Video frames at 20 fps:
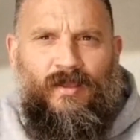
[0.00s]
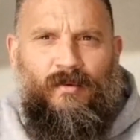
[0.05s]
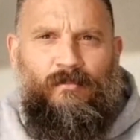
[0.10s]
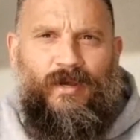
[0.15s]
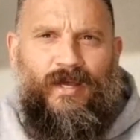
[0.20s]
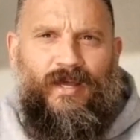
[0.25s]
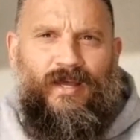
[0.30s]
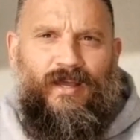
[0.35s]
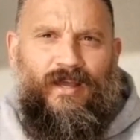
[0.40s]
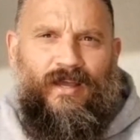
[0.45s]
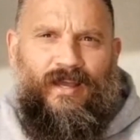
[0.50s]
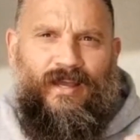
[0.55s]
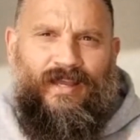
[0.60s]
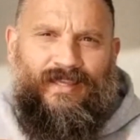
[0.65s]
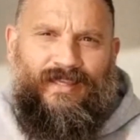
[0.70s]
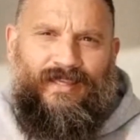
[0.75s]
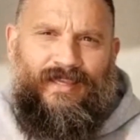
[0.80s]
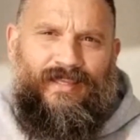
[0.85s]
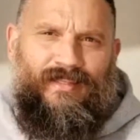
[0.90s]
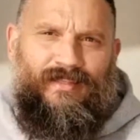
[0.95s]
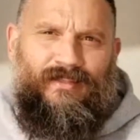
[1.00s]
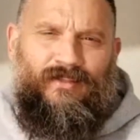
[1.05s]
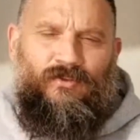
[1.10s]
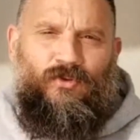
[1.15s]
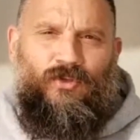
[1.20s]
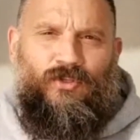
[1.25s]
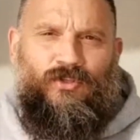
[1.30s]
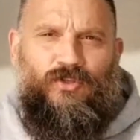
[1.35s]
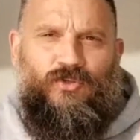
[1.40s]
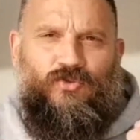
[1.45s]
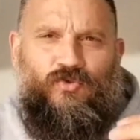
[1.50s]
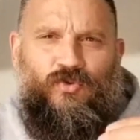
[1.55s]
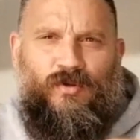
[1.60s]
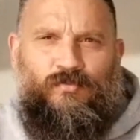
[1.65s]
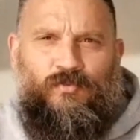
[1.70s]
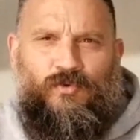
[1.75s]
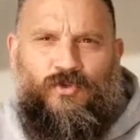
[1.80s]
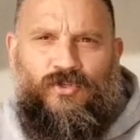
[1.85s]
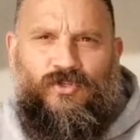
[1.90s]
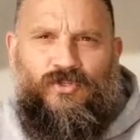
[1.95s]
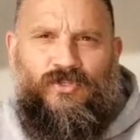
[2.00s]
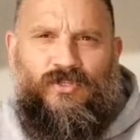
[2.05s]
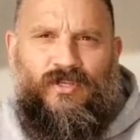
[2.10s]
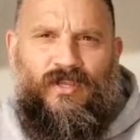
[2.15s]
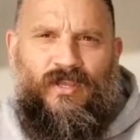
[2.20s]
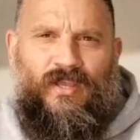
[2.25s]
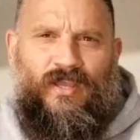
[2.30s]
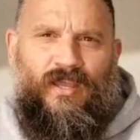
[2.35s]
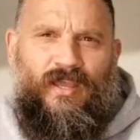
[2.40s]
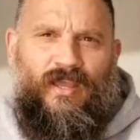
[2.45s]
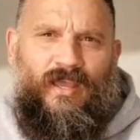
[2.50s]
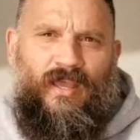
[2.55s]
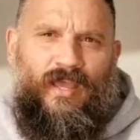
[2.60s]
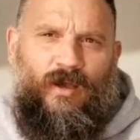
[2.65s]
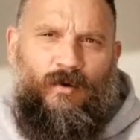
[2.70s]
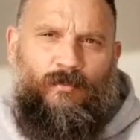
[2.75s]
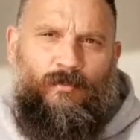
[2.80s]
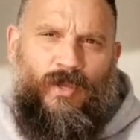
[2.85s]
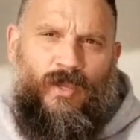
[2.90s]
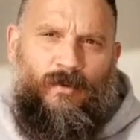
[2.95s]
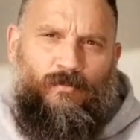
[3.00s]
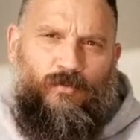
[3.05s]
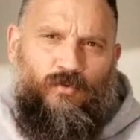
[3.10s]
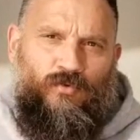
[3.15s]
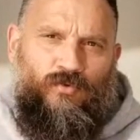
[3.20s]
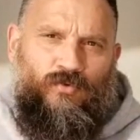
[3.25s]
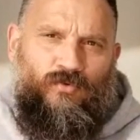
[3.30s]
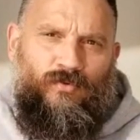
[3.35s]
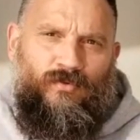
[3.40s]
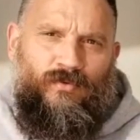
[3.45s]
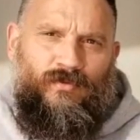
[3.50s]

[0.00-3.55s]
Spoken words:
But again, not the scriptures how people